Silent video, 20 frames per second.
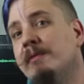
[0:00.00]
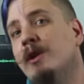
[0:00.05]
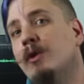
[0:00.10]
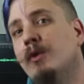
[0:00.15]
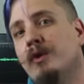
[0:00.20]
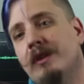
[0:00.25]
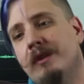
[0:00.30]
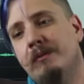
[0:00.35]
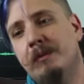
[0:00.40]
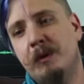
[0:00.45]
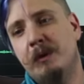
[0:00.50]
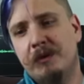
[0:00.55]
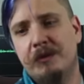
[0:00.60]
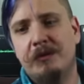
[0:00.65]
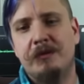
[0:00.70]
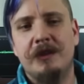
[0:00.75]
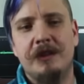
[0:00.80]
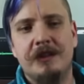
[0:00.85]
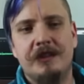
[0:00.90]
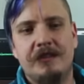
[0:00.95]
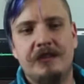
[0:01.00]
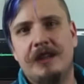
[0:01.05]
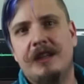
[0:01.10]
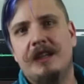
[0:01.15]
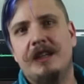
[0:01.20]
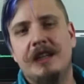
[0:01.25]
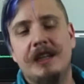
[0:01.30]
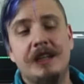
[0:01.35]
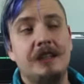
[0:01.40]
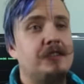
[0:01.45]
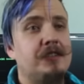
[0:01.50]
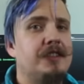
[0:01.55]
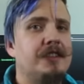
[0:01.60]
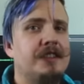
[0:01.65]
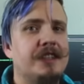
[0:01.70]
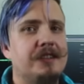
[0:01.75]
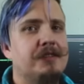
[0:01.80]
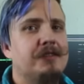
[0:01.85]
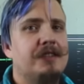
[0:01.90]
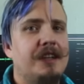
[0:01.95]
be only to be able to fit, say,
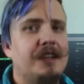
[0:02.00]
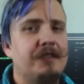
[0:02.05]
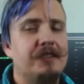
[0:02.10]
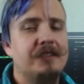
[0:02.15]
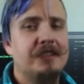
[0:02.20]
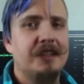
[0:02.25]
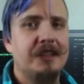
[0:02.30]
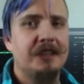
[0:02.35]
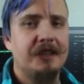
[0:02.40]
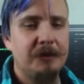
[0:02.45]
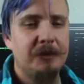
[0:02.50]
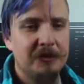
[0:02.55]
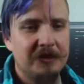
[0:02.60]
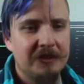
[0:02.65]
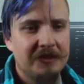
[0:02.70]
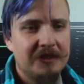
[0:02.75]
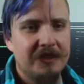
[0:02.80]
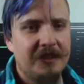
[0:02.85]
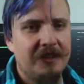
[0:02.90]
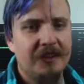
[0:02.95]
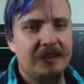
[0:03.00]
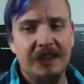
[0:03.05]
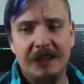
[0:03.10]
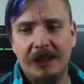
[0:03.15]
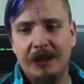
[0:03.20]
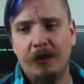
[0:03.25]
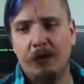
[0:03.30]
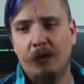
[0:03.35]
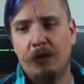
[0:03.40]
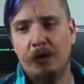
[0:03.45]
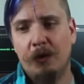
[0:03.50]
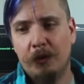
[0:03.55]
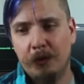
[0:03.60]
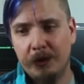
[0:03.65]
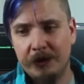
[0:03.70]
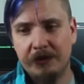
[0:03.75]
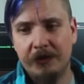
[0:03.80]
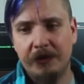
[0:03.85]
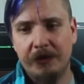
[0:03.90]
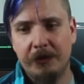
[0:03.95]
GTA 5. It's got a huge install, or
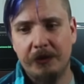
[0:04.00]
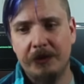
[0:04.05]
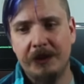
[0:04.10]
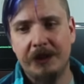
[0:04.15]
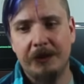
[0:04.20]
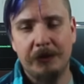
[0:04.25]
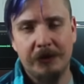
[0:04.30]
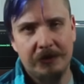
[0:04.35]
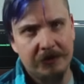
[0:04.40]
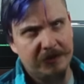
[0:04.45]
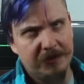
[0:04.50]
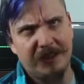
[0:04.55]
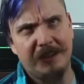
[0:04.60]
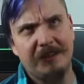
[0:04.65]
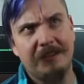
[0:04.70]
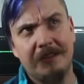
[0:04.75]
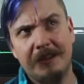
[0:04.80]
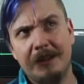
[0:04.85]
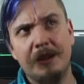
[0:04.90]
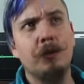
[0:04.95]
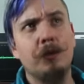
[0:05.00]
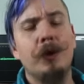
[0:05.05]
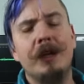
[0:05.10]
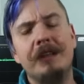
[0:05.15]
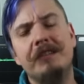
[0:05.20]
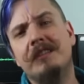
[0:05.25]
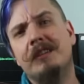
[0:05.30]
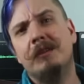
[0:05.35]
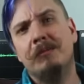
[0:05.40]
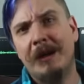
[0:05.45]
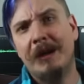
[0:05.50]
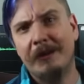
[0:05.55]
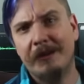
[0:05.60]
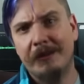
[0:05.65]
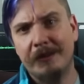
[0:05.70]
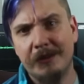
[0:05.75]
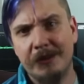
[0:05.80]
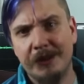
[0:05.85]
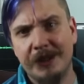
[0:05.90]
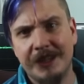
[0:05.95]
Witcher 3, which is I think weighs in about
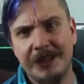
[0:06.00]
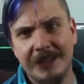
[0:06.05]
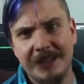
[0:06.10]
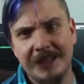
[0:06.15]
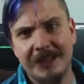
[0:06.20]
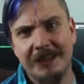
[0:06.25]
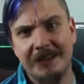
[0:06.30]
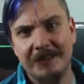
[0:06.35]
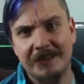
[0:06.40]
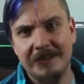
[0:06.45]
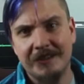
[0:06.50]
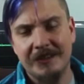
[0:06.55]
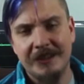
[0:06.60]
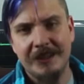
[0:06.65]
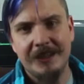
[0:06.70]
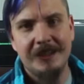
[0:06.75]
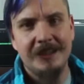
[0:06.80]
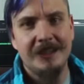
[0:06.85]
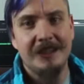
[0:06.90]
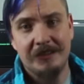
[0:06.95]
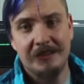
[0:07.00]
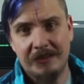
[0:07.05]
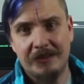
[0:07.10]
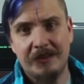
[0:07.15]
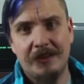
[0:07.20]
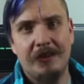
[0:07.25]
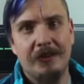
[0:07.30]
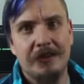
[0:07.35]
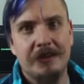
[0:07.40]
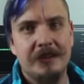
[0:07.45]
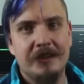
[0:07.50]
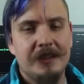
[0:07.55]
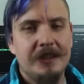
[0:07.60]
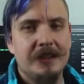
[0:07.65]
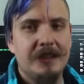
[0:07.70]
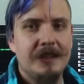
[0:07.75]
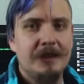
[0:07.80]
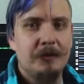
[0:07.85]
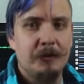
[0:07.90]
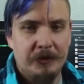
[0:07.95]
30 gigs installed,
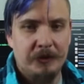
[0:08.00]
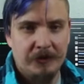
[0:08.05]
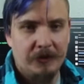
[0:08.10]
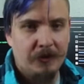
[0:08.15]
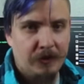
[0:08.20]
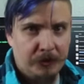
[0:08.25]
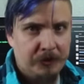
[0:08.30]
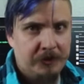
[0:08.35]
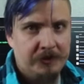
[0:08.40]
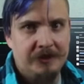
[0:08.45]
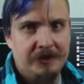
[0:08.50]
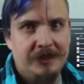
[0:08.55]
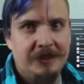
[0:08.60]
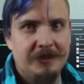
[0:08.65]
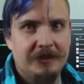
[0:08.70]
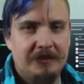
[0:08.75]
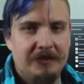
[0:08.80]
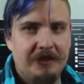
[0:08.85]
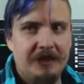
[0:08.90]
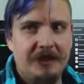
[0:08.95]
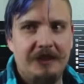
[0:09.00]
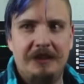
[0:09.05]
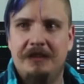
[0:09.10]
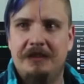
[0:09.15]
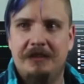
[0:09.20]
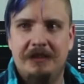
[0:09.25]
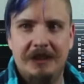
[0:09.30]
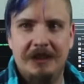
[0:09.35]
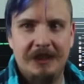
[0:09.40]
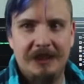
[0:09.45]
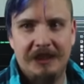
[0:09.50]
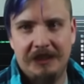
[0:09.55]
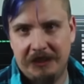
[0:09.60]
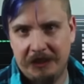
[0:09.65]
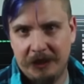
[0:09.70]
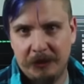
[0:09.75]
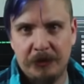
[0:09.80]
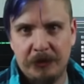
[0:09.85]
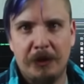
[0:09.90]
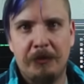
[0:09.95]
with all the DLCs and
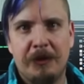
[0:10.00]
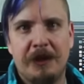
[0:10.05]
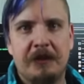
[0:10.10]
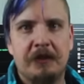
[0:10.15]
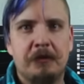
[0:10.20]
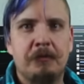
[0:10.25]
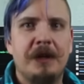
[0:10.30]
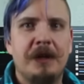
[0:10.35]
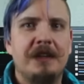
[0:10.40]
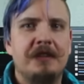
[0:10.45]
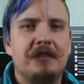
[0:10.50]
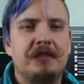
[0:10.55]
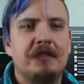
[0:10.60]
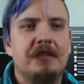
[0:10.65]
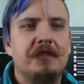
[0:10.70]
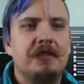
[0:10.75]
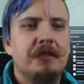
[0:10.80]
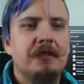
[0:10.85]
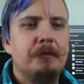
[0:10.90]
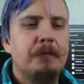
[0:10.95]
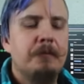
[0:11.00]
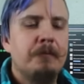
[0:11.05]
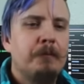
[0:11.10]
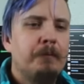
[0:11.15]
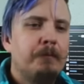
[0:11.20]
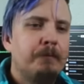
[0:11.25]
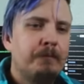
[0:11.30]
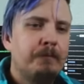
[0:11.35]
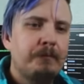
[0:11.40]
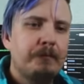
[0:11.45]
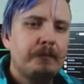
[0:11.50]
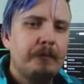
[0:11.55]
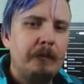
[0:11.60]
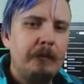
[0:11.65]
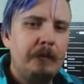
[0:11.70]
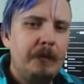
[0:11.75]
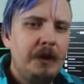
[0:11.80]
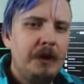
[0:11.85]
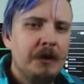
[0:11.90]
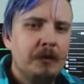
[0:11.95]
the upcoming expansions.
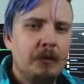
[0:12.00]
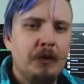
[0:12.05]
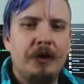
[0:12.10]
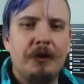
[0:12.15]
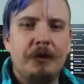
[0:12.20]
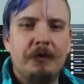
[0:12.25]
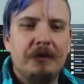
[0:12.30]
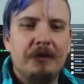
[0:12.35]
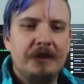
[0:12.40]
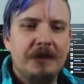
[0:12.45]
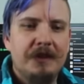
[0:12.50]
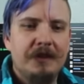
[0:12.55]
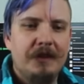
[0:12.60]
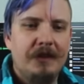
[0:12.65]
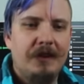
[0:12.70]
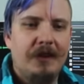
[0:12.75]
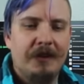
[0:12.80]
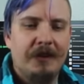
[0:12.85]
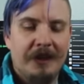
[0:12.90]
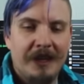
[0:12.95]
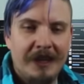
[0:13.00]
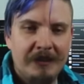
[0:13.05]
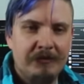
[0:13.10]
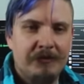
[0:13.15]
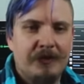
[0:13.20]
Well, on that